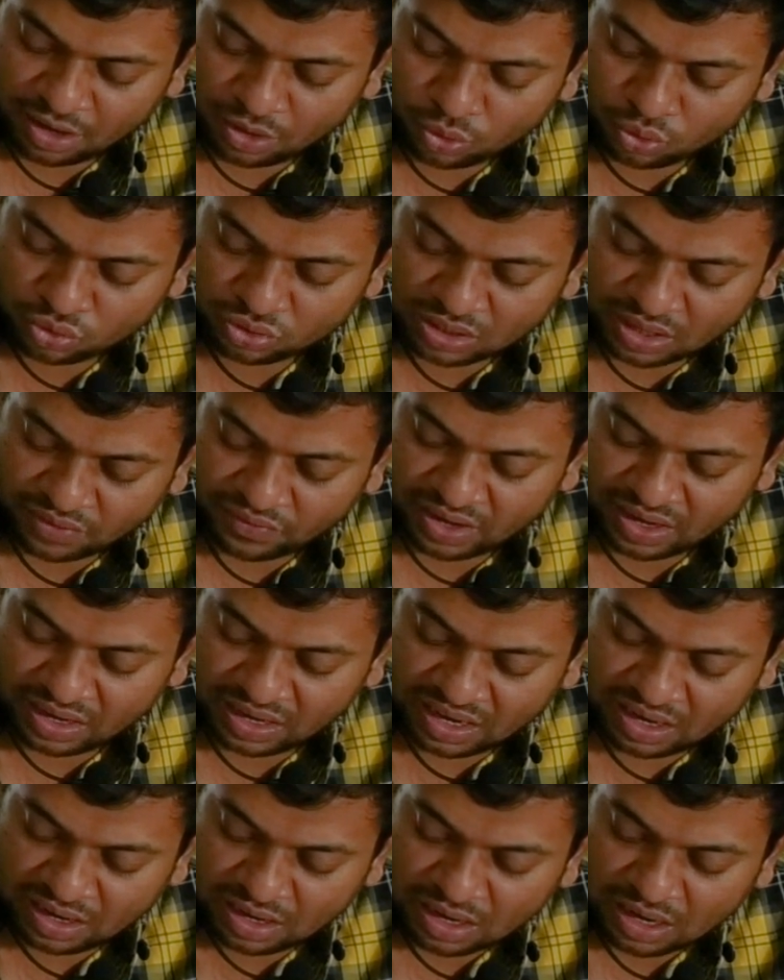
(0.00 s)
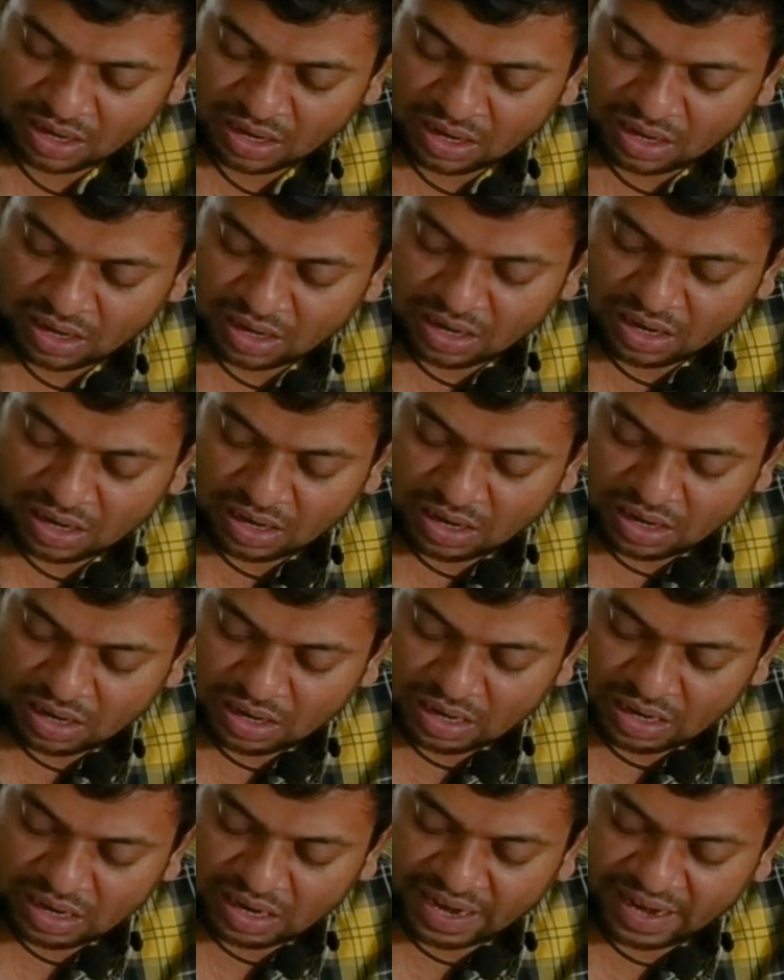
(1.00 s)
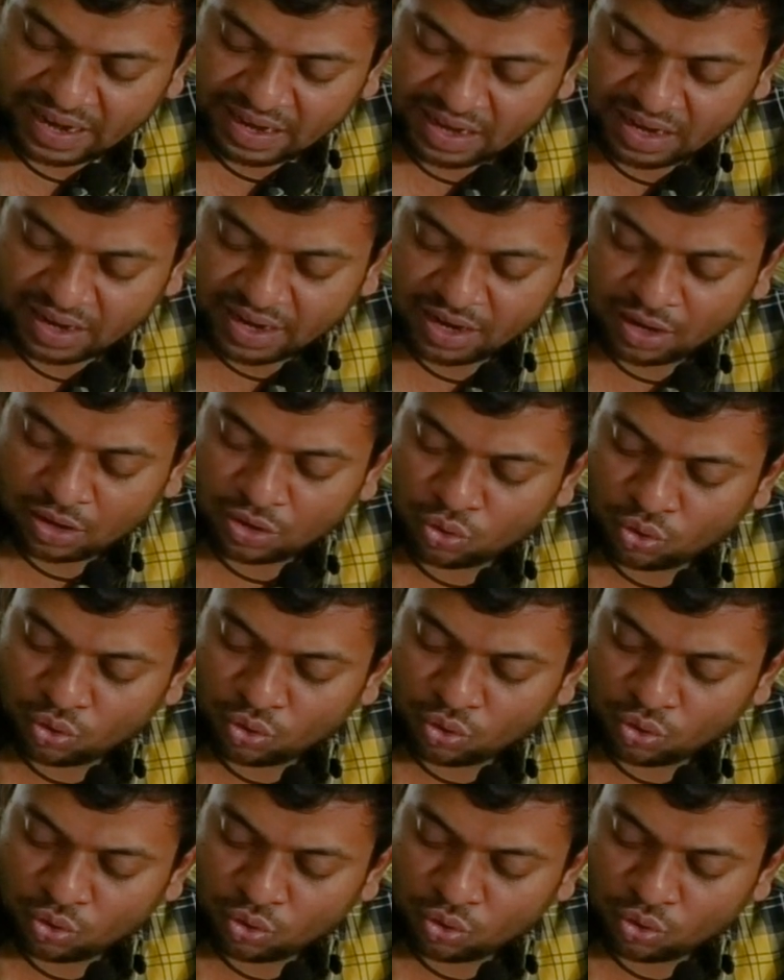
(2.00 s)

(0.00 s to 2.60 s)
to 1799,